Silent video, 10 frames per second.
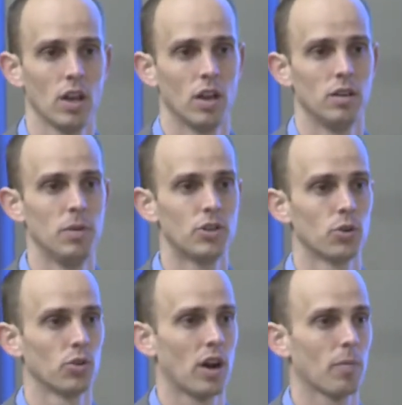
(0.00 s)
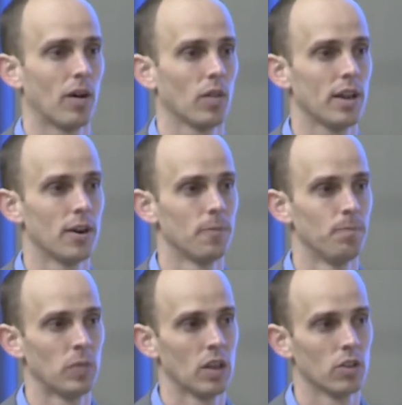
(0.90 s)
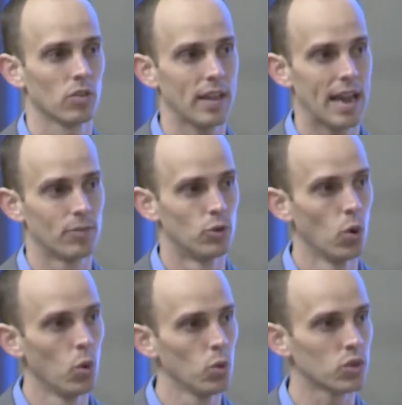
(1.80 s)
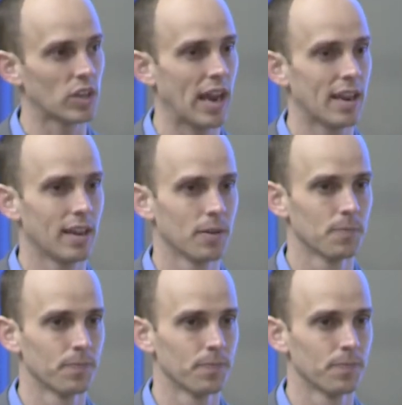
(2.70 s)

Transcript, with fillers: and Dimitri will talk about later, so they have dual scanning